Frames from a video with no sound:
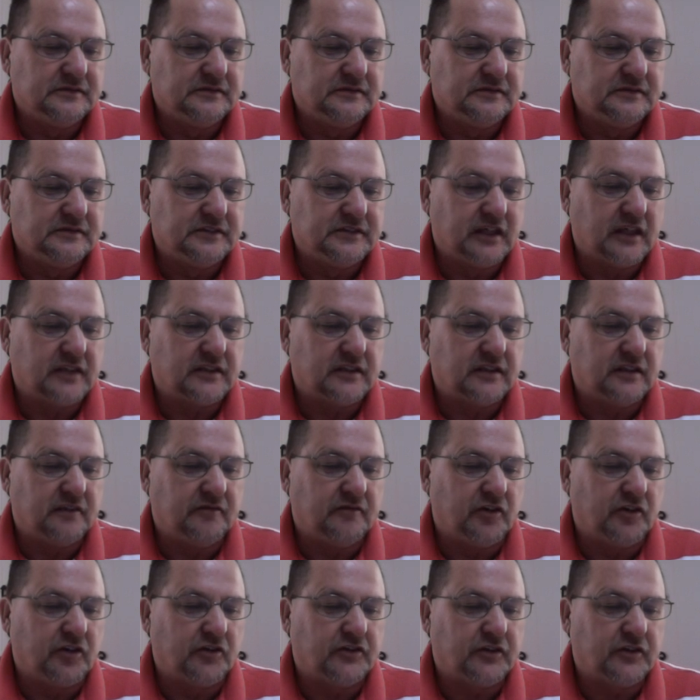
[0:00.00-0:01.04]
section of
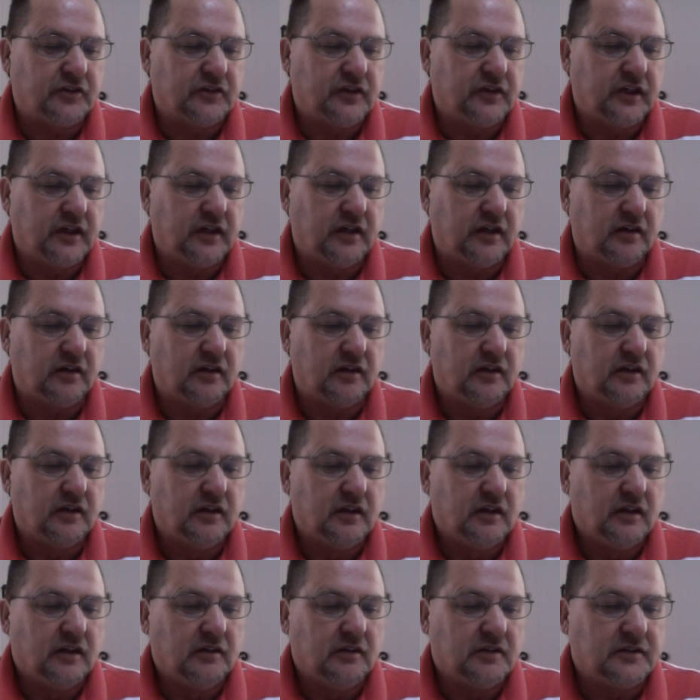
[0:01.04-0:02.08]
verses here
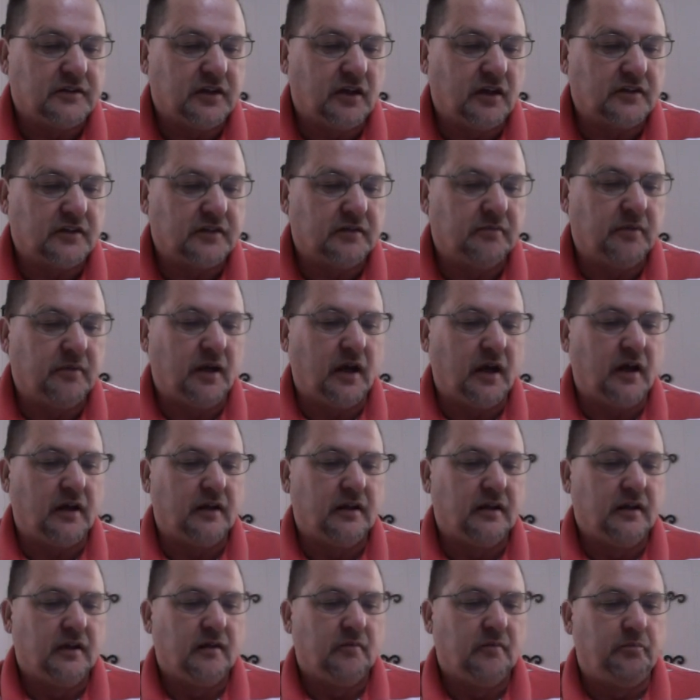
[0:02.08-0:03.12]
when it talks about
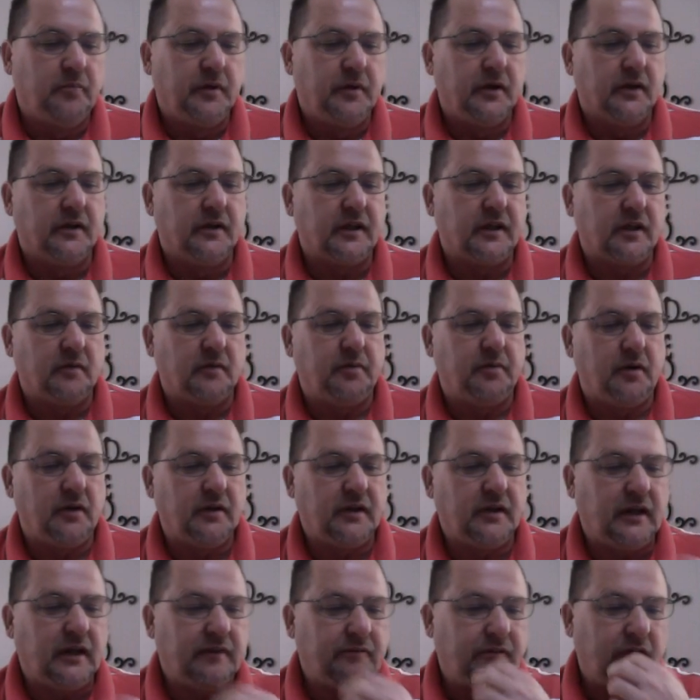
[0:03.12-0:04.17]
building upon
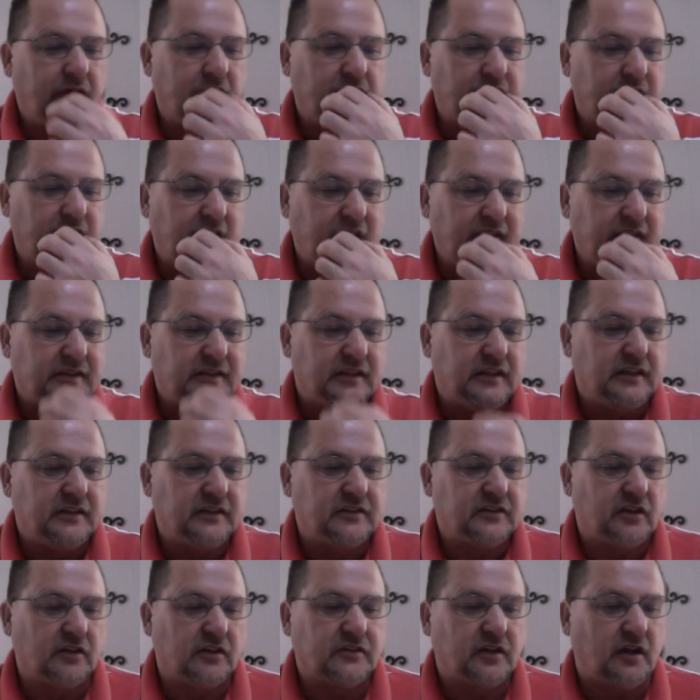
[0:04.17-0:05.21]
that foundation. He
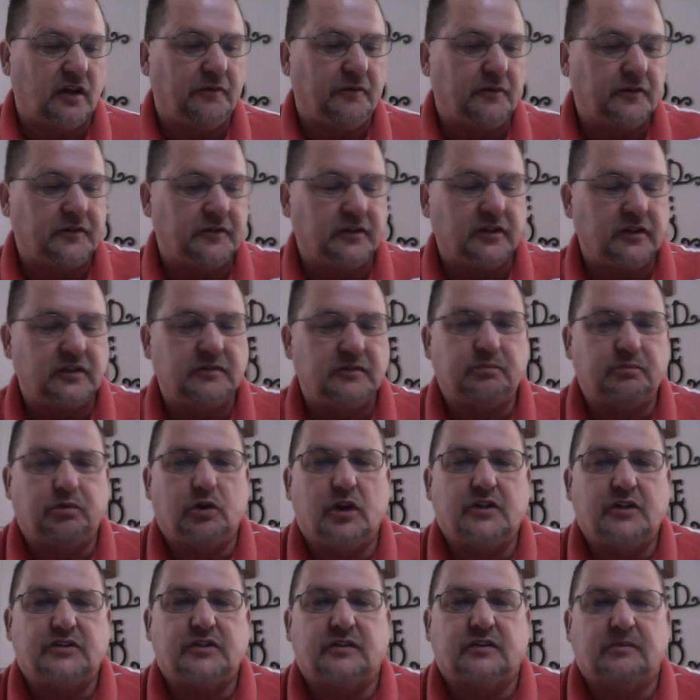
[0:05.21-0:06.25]
starts off with these
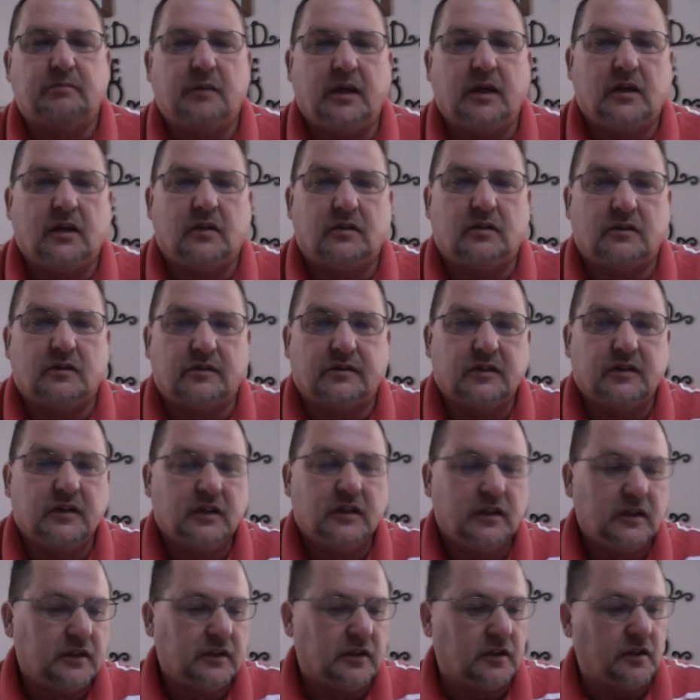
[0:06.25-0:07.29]
precious metals.
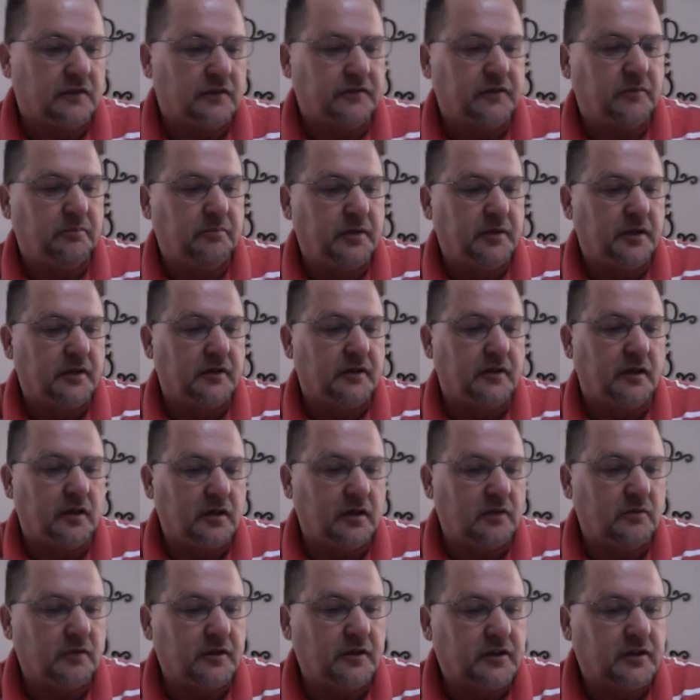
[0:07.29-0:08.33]
You know, if you build on
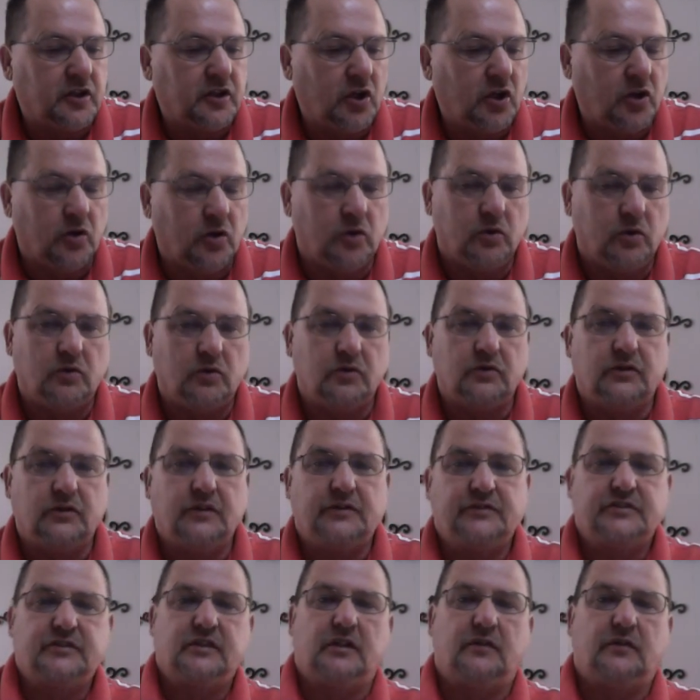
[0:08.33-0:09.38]
it with gold
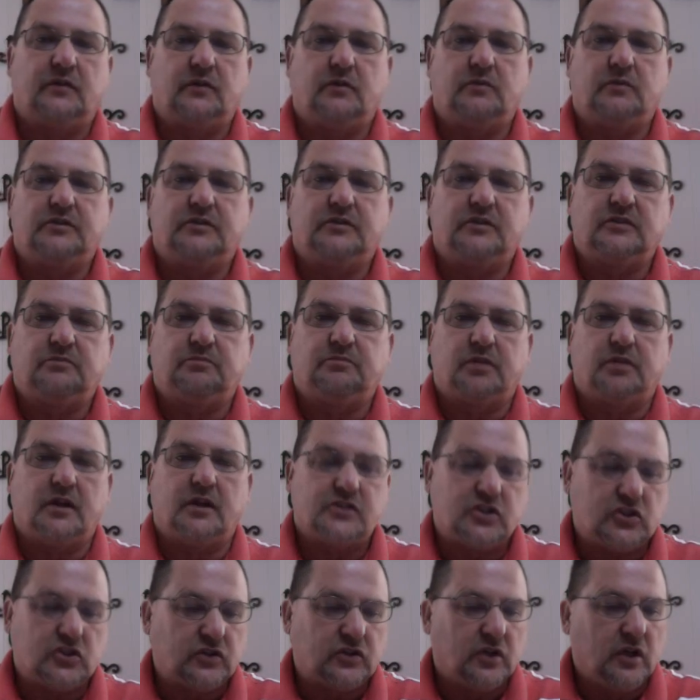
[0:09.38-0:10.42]
and silver, which is
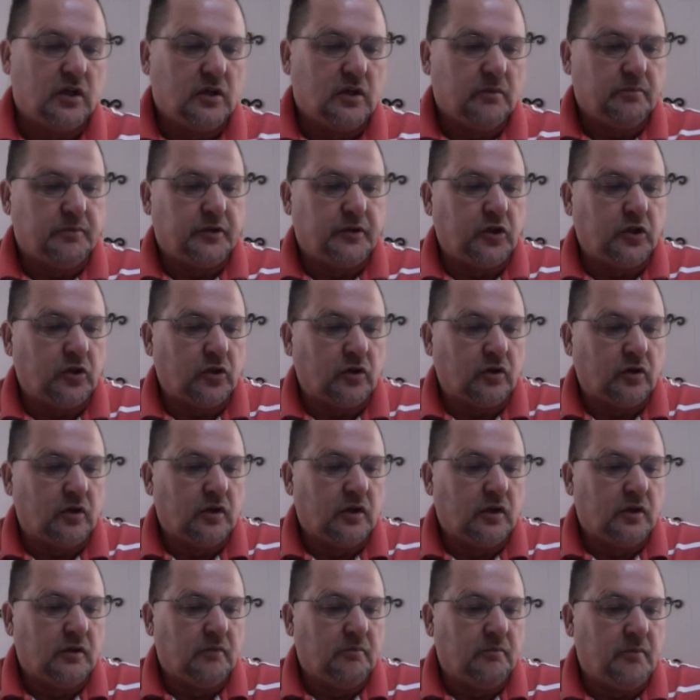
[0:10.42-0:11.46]
precious, pure
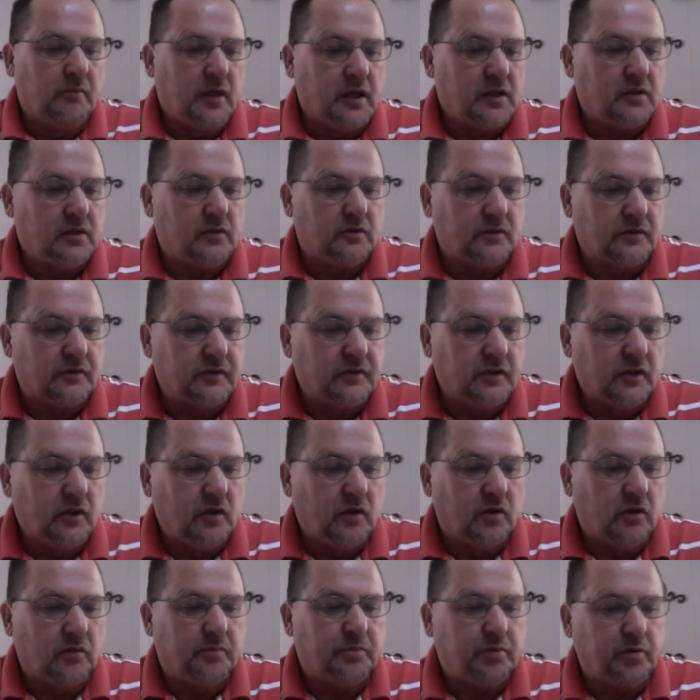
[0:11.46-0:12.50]
metals,
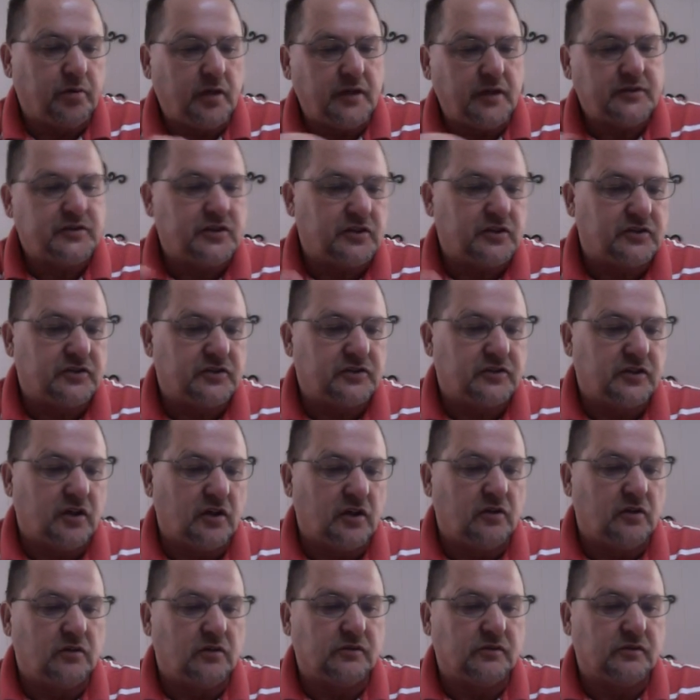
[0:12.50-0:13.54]
or precious
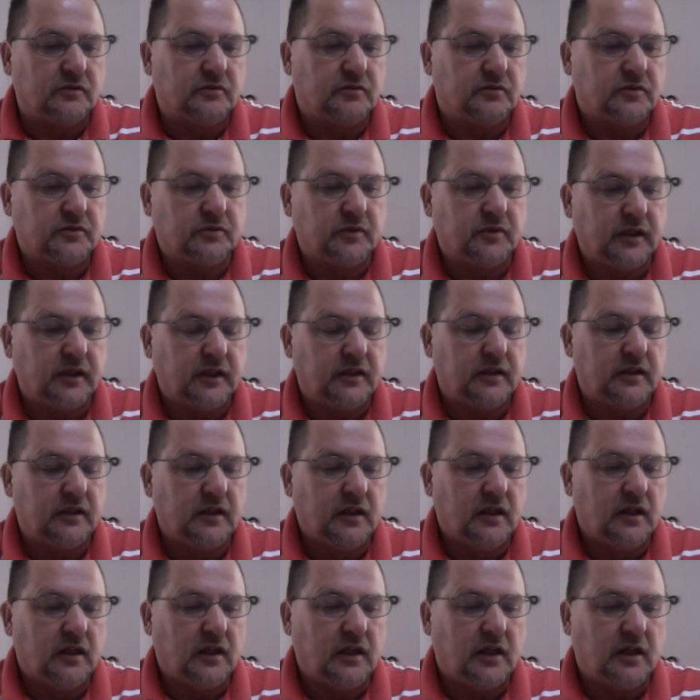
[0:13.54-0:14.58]
stones, which we get
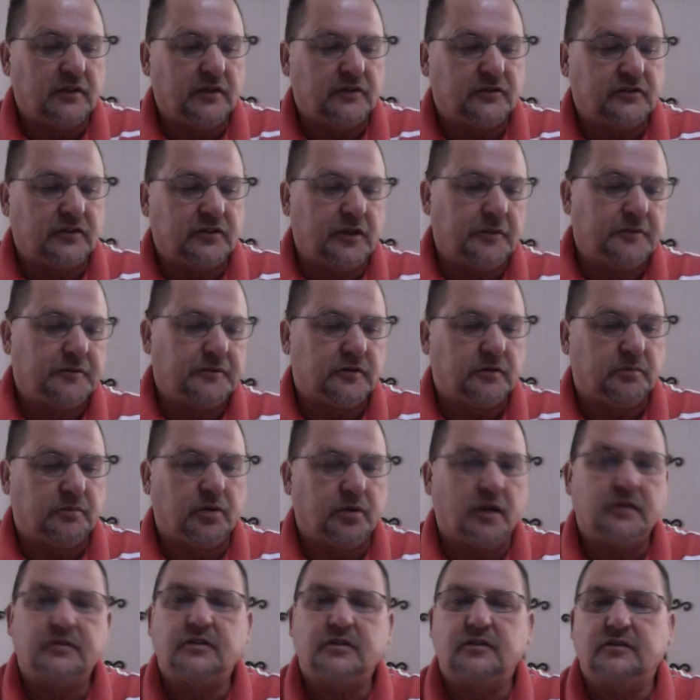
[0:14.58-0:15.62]
a lot of descriptions of
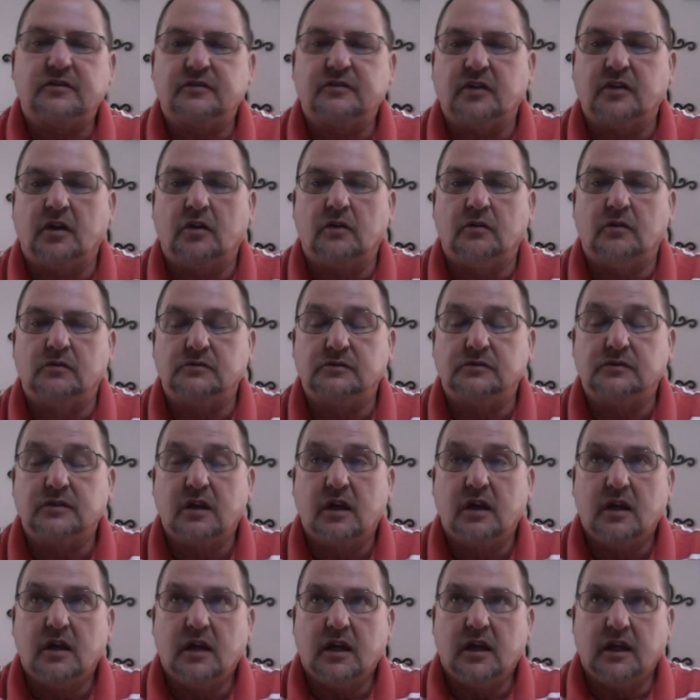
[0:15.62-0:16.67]
precious stones
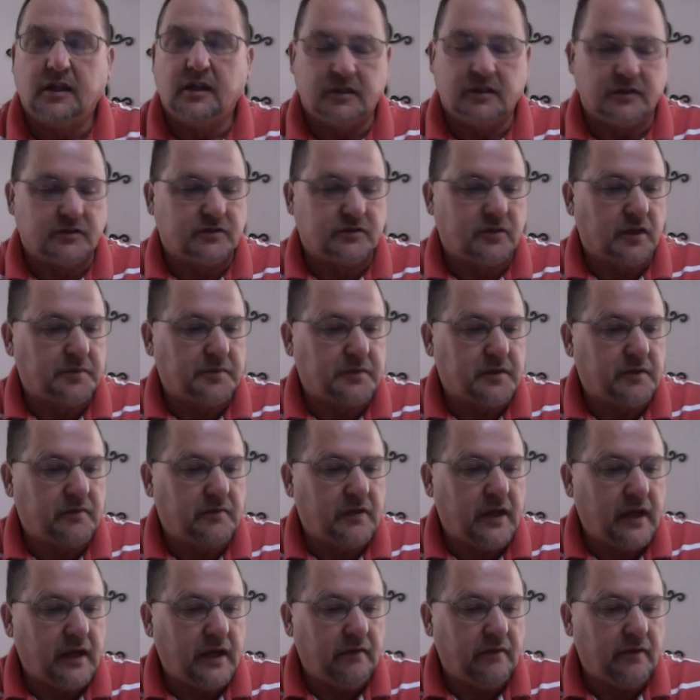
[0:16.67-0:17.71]
in the description of
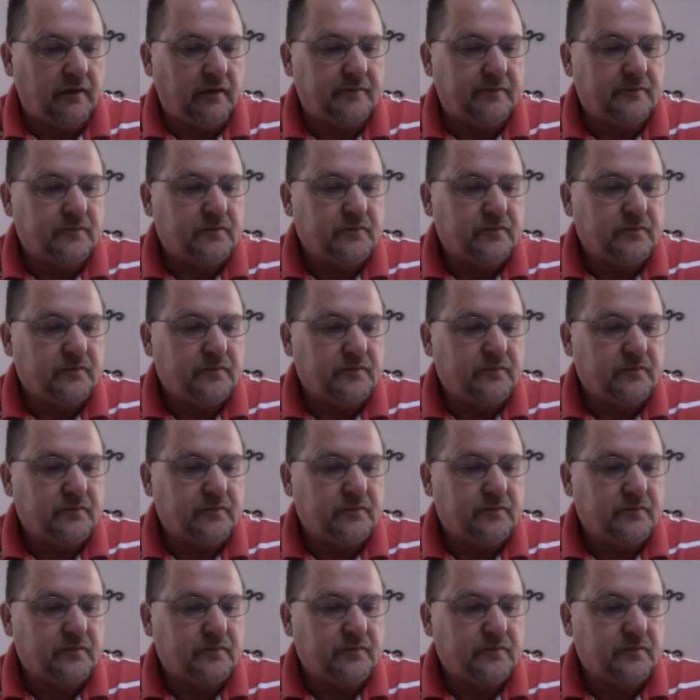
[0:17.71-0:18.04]
heaven,